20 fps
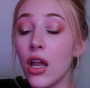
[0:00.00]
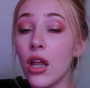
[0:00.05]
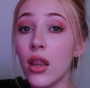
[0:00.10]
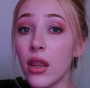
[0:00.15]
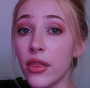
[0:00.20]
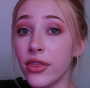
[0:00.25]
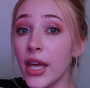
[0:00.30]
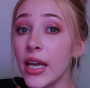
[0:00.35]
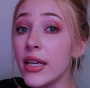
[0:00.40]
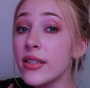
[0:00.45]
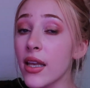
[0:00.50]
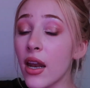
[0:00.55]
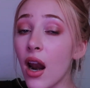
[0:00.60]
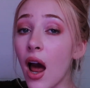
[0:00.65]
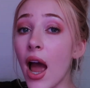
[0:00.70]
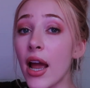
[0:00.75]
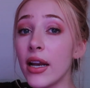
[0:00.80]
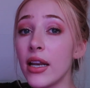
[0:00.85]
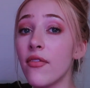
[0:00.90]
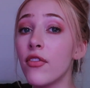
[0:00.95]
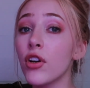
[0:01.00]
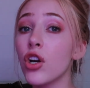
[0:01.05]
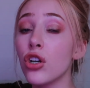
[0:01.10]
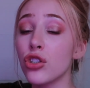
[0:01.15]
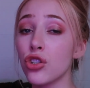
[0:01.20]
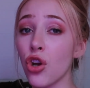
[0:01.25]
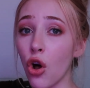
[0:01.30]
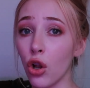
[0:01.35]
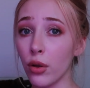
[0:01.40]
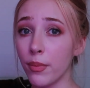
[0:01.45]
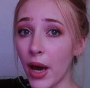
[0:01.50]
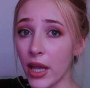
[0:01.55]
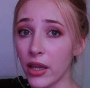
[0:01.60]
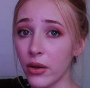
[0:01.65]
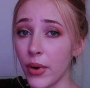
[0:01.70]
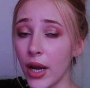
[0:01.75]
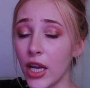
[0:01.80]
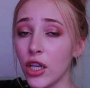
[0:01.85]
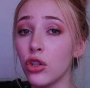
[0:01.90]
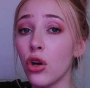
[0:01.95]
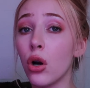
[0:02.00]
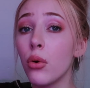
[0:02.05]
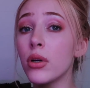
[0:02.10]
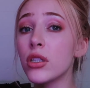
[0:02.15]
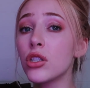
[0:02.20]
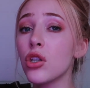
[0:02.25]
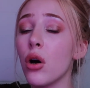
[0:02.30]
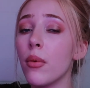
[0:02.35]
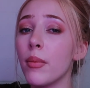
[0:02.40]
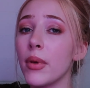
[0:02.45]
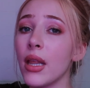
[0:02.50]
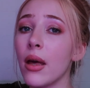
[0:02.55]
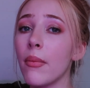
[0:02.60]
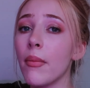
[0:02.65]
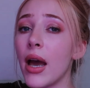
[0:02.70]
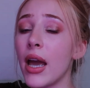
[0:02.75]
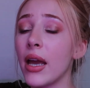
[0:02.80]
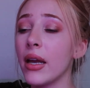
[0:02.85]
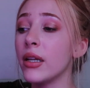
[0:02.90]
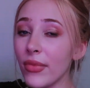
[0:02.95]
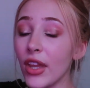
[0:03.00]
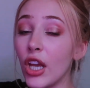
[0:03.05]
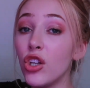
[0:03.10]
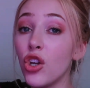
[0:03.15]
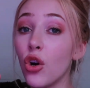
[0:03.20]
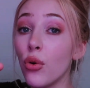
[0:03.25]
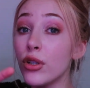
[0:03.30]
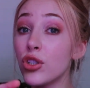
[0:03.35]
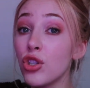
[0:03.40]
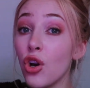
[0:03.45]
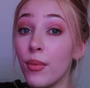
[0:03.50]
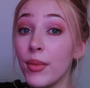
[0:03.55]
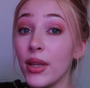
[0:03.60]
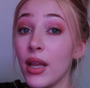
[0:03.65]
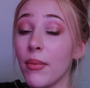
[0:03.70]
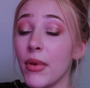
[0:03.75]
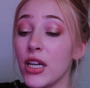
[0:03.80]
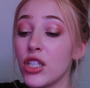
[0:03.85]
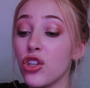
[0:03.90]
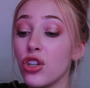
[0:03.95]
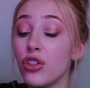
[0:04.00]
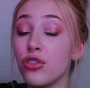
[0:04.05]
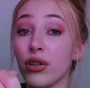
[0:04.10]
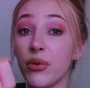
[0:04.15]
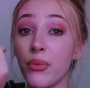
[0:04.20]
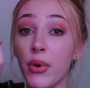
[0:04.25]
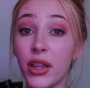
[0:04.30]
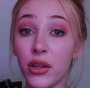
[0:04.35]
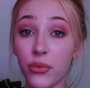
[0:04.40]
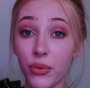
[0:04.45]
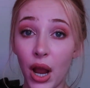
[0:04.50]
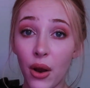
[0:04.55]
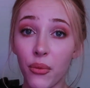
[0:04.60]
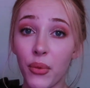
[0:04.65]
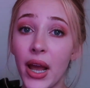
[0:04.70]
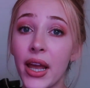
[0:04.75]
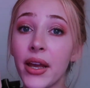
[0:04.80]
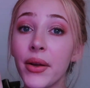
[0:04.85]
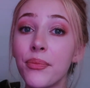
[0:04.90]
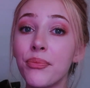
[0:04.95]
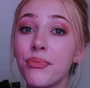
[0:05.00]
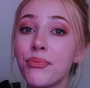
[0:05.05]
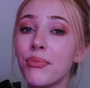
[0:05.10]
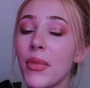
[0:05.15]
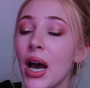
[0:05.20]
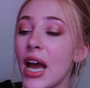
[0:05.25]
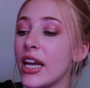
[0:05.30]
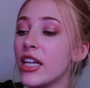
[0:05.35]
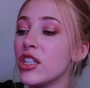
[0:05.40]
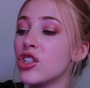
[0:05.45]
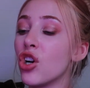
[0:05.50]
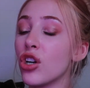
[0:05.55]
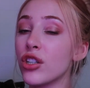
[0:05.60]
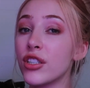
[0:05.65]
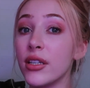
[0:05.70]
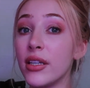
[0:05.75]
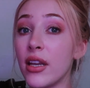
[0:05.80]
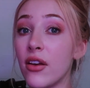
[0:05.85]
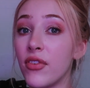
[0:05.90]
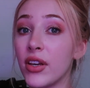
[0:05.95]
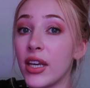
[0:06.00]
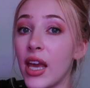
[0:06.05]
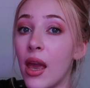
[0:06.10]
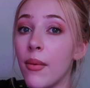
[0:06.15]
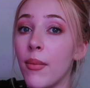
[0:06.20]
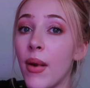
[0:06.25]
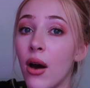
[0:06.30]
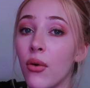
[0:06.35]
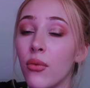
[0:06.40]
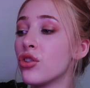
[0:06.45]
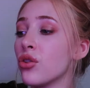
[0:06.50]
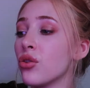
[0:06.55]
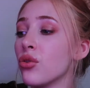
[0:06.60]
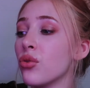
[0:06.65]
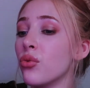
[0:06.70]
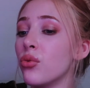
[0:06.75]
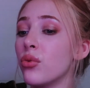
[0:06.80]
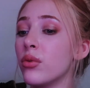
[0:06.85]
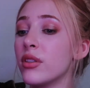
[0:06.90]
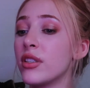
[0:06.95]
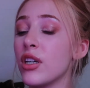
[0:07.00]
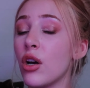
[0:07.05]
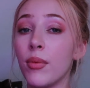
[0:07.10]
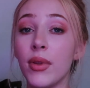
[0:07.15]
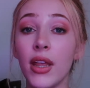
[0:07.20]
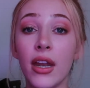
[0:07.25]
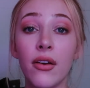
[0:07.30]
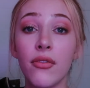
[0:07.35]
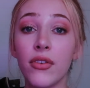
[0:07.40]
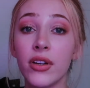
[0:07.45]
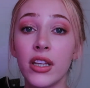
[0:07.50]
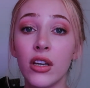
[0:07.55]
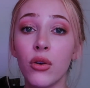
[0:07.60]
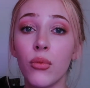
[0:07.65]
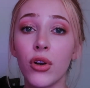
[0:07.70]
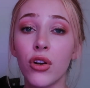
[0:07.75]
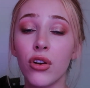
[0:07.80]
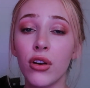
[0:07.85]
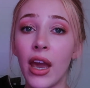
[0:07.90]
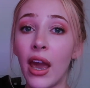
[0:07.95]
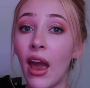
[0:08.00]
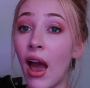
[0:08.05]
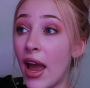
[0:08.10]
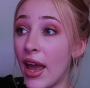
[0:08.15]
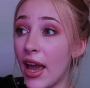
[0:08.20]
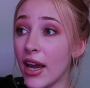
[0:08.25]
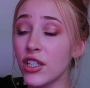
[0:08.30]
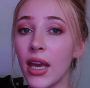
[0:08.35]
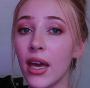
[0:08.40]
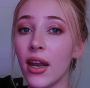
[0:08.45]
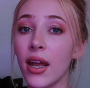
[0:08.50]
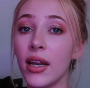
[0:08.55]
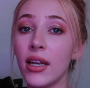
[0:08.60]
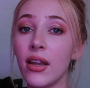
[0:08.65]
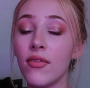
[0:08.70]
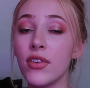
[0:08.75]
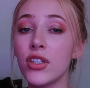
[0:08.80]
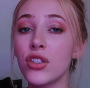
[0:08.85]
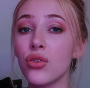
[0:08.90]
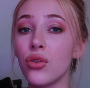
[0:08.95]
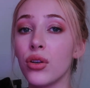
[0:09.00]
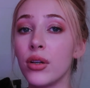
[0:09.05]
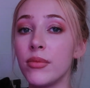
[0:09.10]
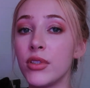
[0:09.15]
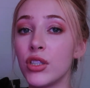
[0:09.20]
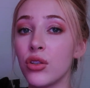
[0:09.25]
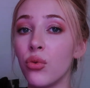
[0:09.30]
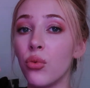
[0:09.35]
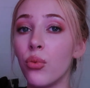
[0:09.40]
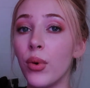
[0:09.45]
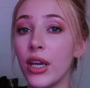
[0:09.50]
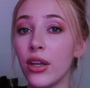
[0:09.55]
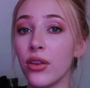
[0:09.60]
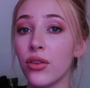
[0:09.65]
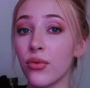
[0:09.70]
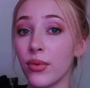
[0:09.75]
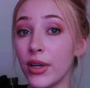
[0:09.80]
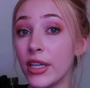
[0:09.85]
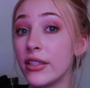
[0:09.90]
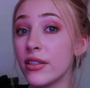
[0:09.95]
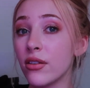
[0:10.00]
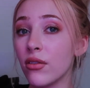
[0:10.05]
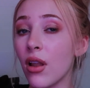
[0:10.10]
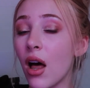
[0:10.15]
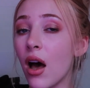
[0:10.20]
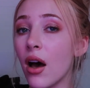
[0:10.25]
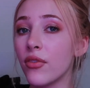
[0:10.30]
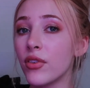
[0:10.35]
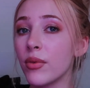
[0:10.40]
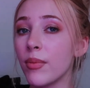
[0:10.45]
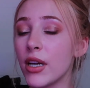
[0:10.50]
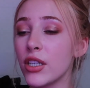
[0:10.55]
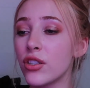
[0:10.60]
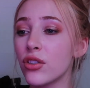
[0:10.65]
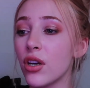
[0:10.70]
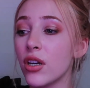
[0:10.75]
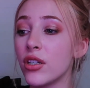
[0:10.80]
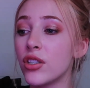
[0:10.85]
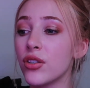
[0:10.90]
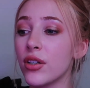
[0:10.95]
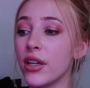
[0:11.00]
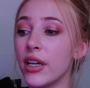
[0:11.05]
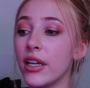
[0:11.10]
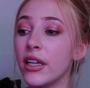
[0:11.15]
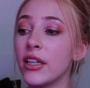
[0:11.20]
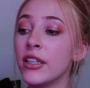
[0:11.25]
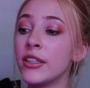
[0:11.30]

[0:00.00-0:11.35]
Things that I never got told, by the way. No one told me that my surgery went the right way. My doctor never came out to tell me that everything went okay. I never saw him till week 3, till after my surgery.